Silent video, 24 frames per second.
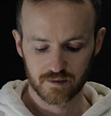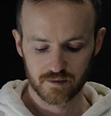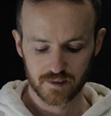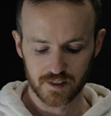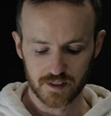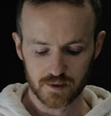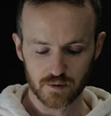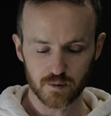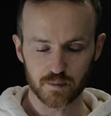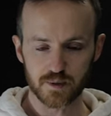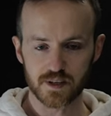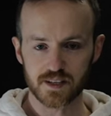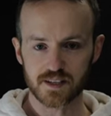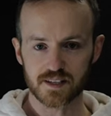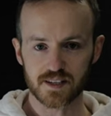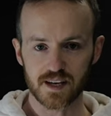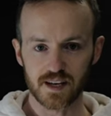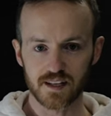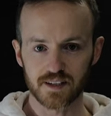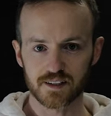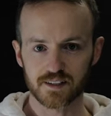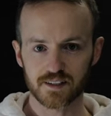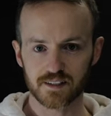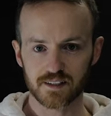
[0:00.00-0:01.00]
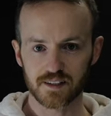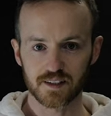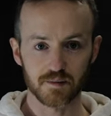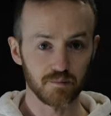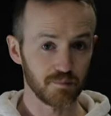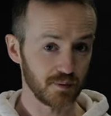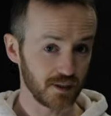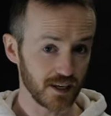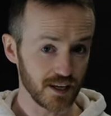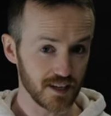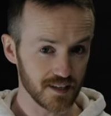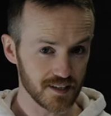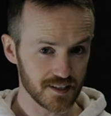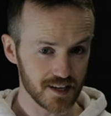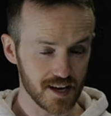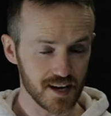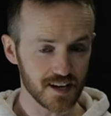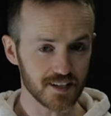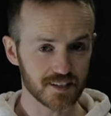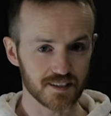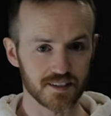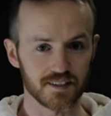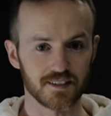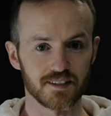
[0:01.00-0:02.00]
this will be sent in plain
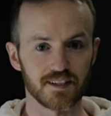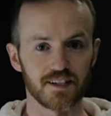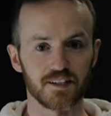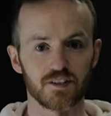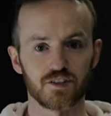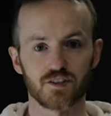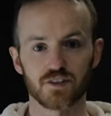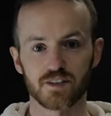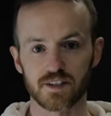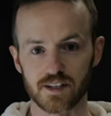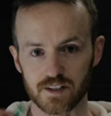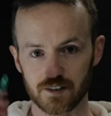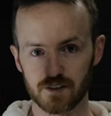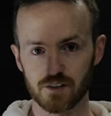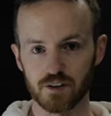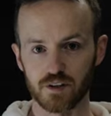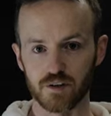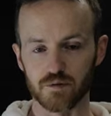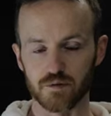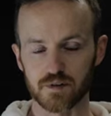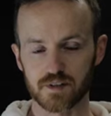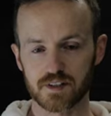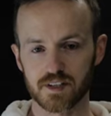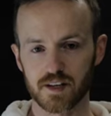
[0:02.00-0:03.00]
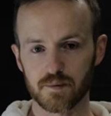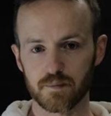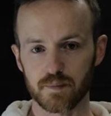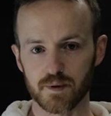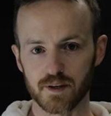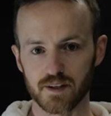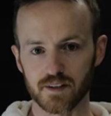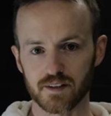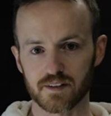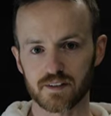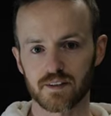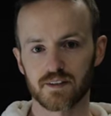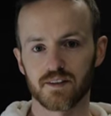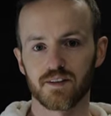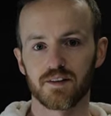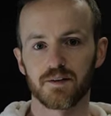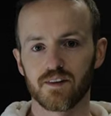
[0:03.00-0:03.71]
text essentially to the recipient.